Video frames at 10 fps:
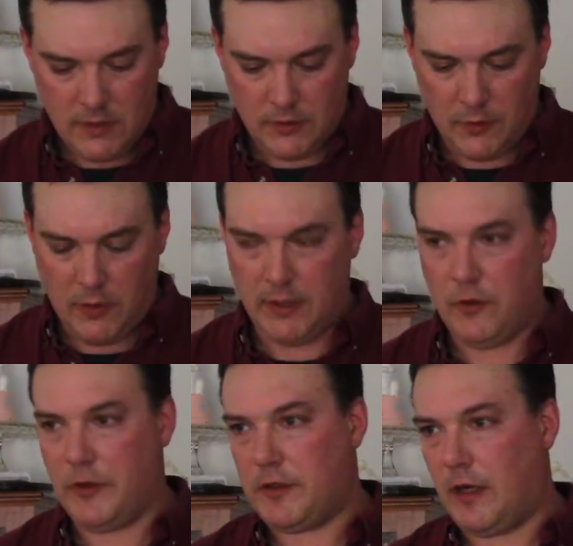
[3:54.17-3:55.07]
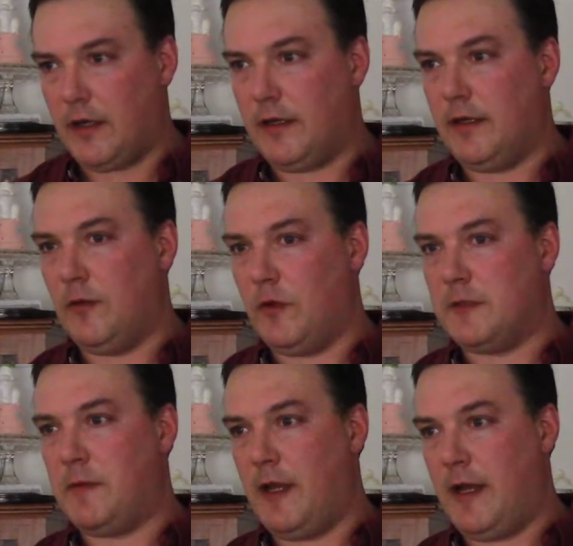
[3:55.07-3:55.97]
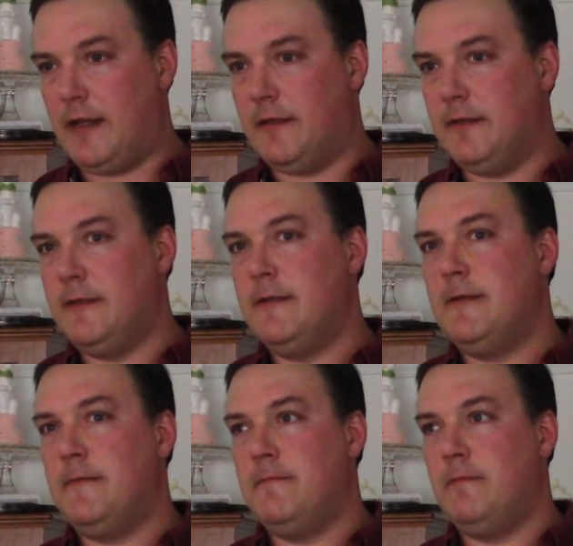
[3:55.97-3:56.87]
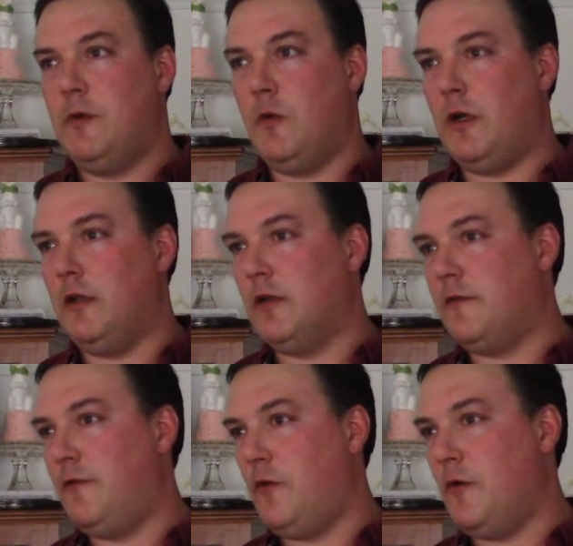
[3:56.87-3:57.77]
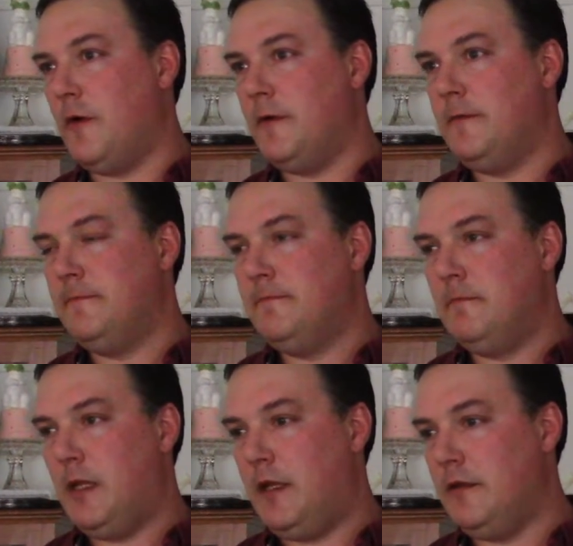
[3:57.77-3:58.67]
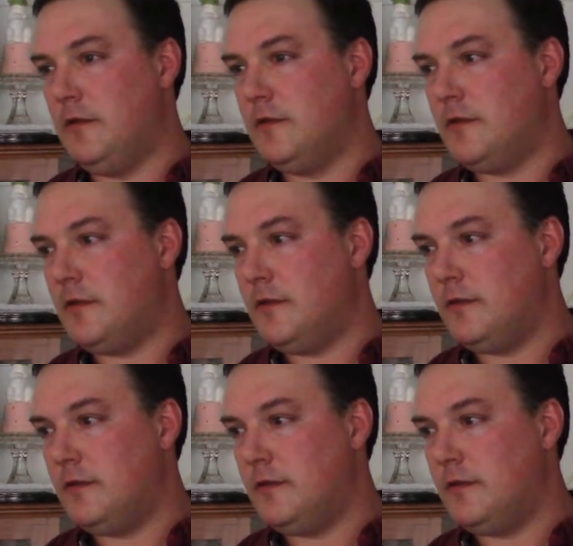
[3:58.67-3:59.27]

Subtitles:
you want to know your target and what's beyond. You want to look for hills,